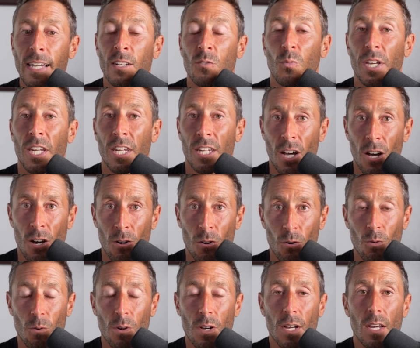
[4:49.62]
And we
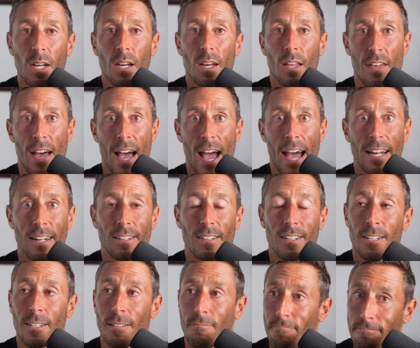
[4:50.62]
know that
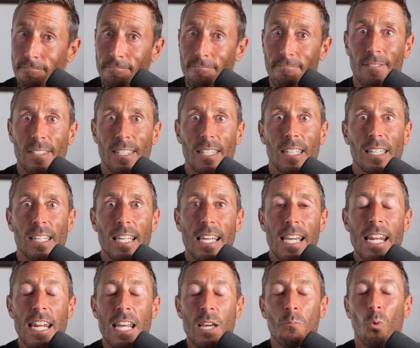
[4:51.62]

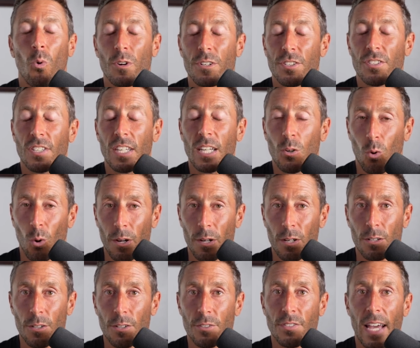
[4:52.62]
eating more seed
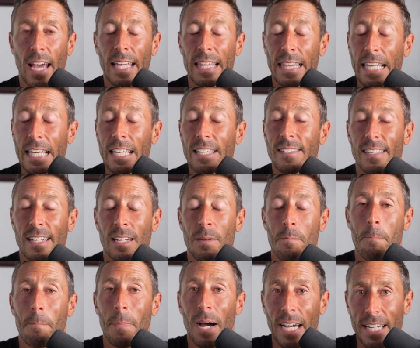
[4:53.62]
oils, at least
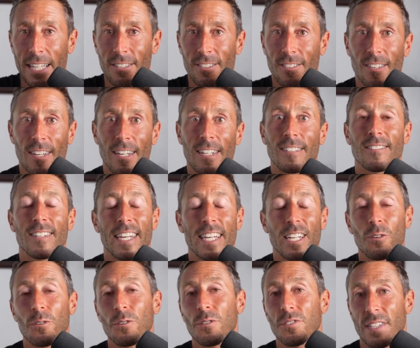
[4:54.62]
in mice,
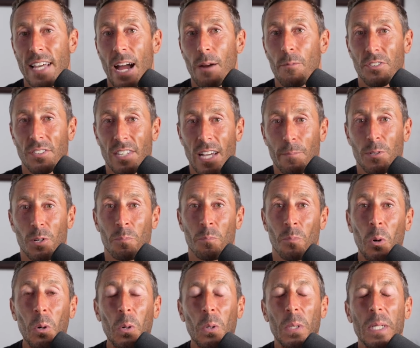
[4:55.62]
tickles that receptor
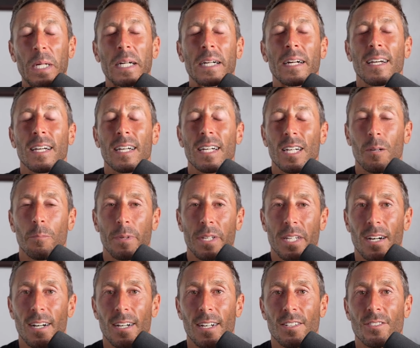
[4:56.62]
more,
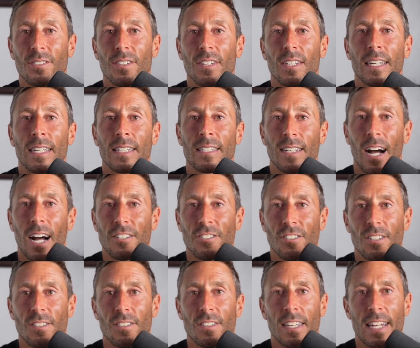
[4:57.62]
because
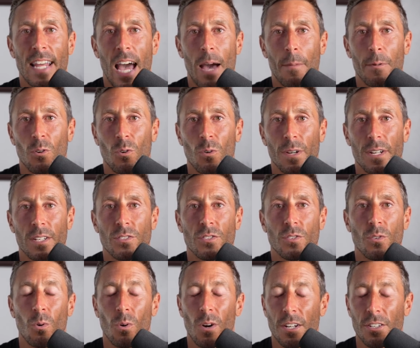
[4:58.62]
endogenous cannabinoids,
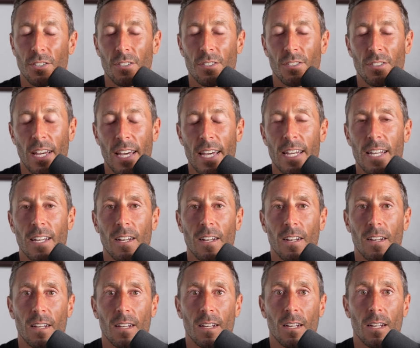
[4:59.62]
or I should say,
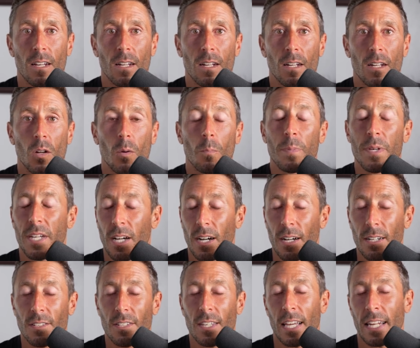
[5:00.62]
because